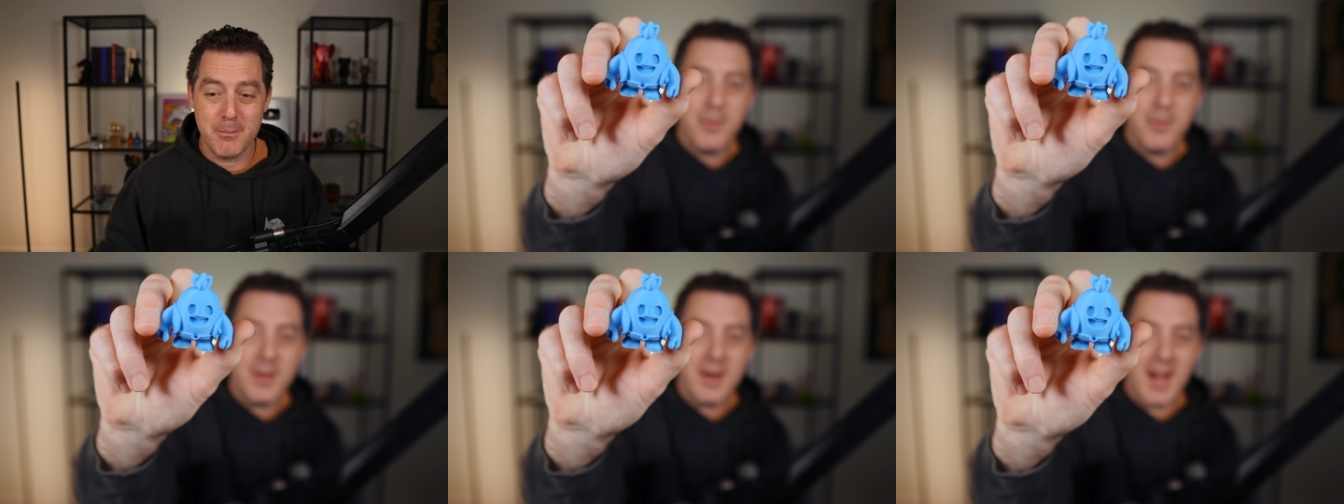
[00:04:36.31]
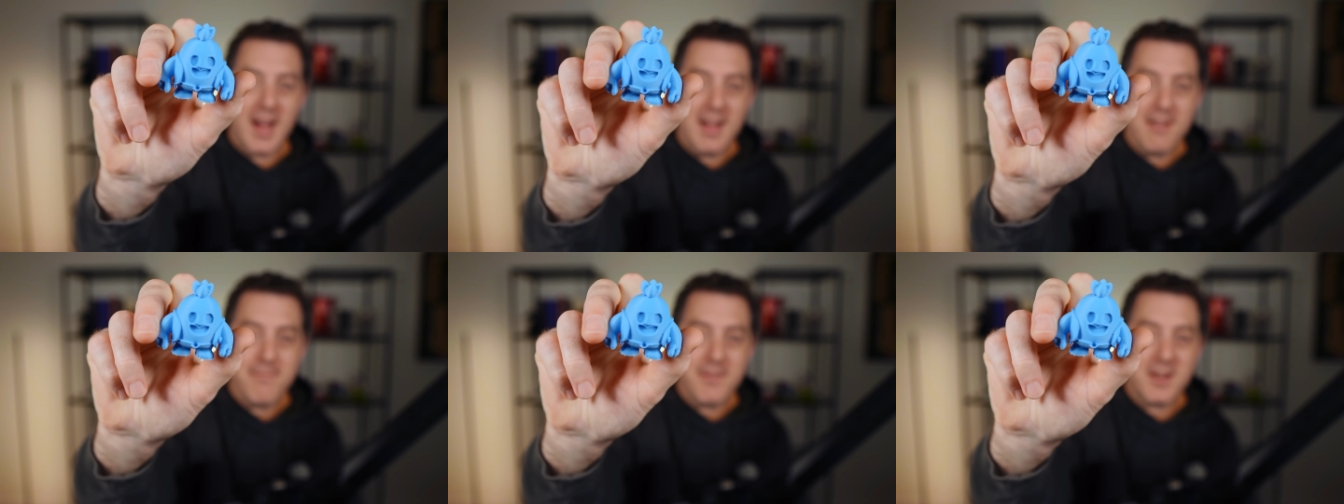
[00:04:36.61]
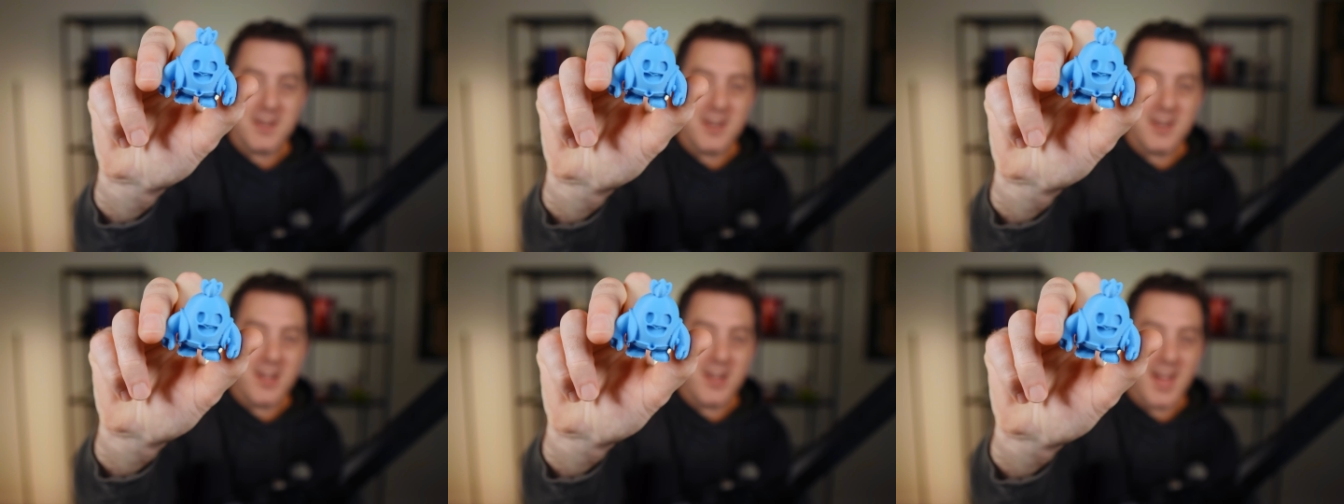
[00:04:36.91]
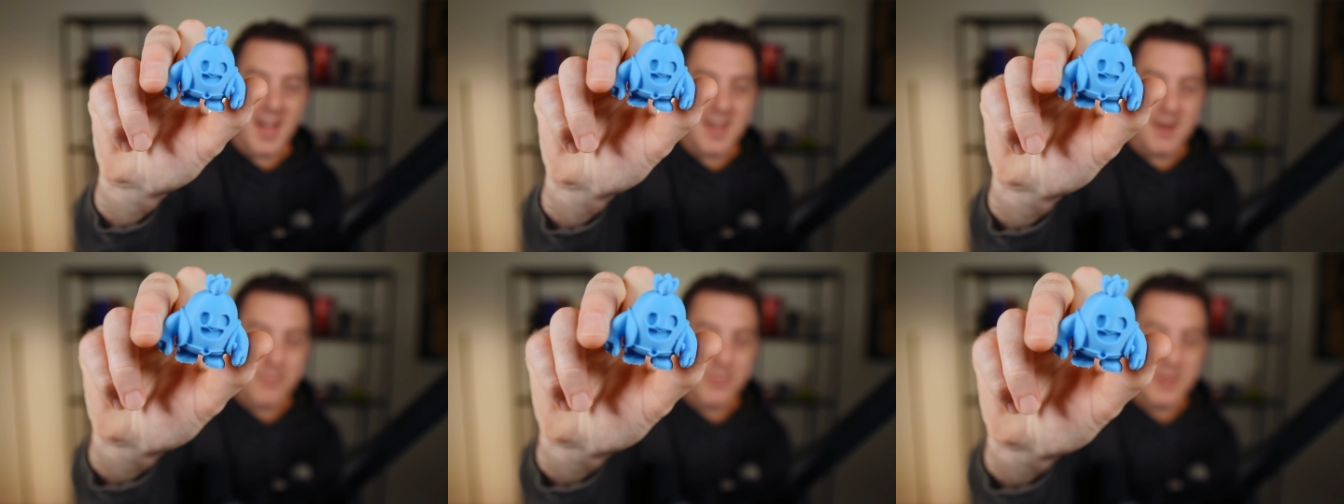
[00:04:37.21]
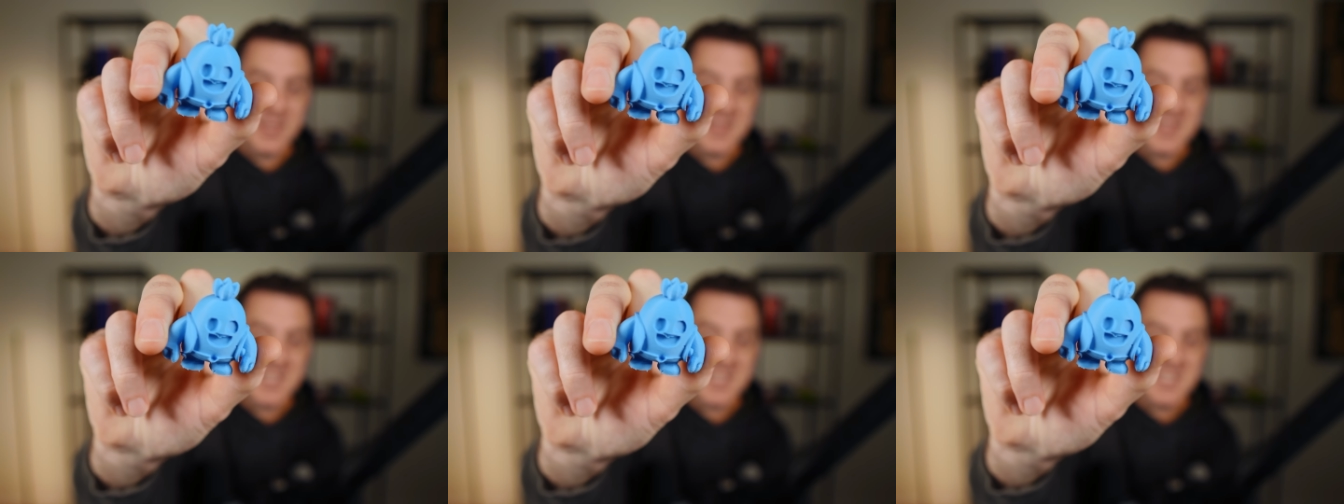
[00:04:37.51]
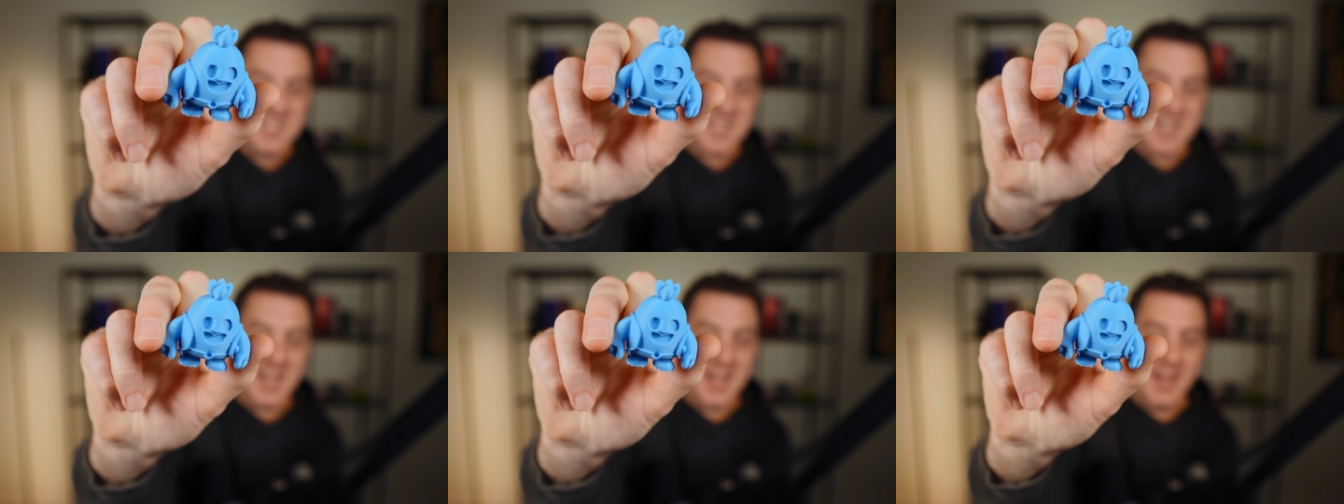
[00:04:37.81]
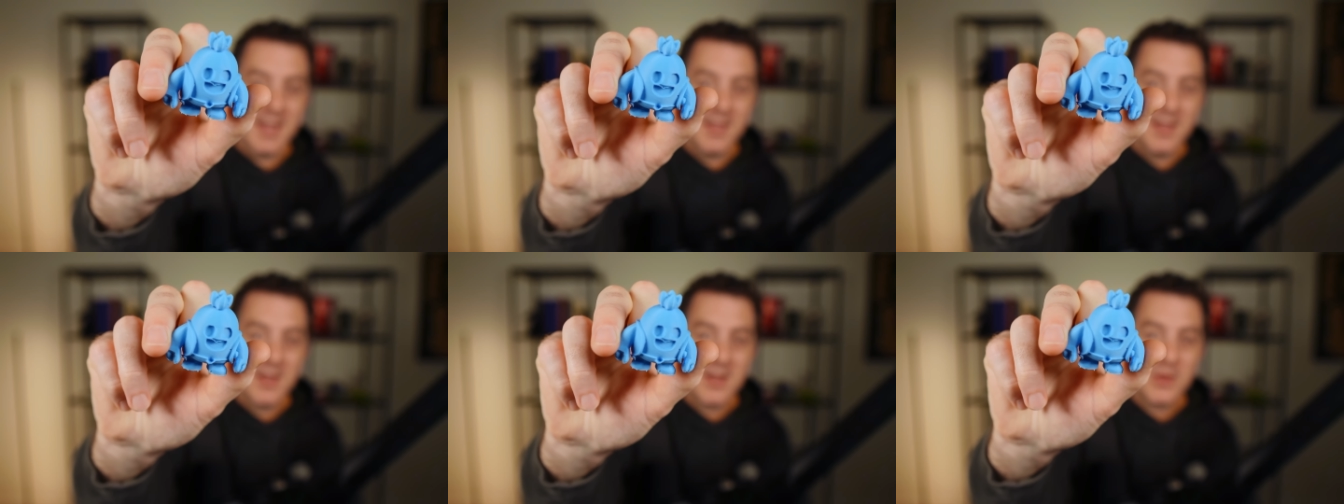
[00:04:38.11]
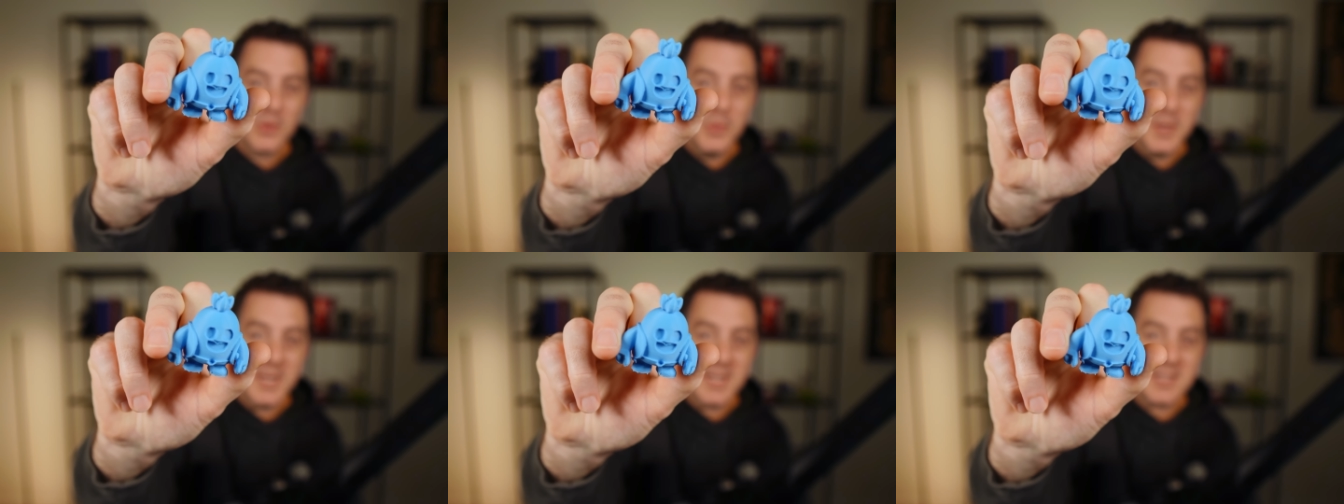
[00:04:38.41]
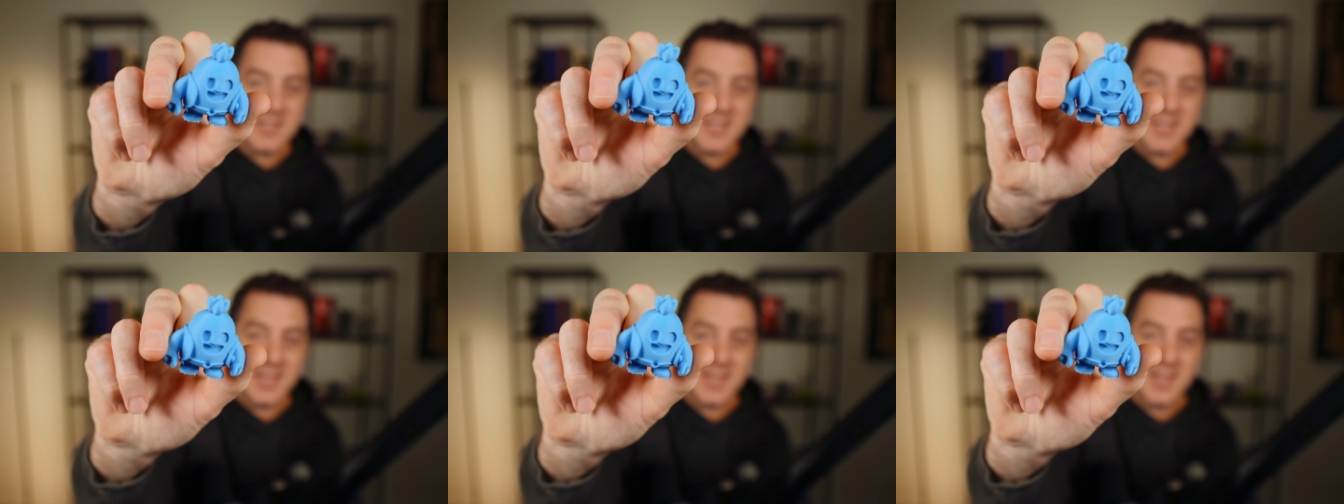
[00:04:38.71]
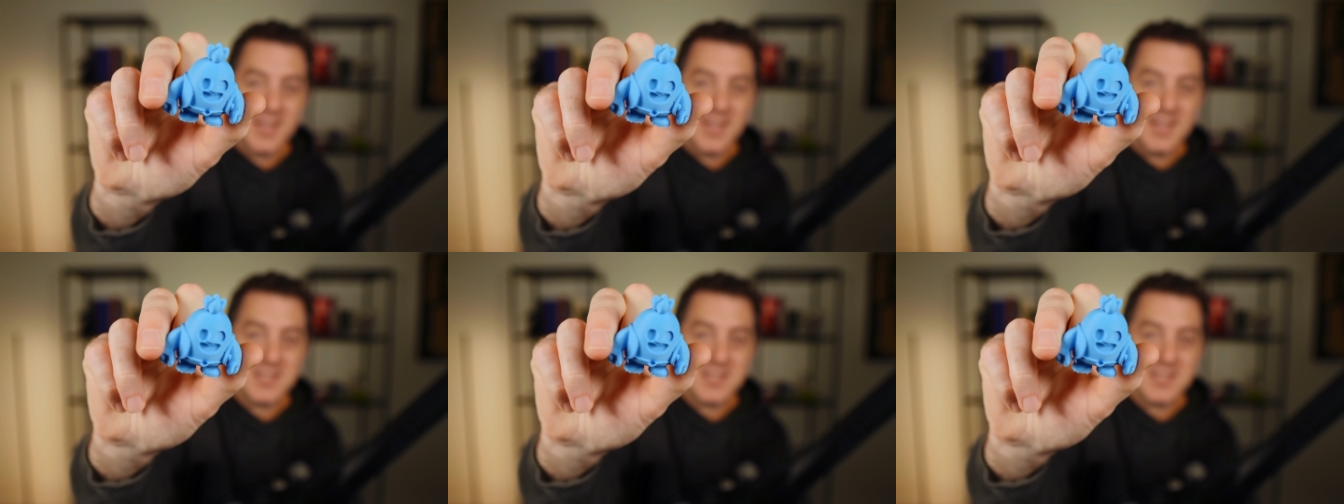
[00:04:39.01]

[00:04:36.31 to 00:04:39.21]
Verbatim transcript: but I figured out how to print this guy quickly.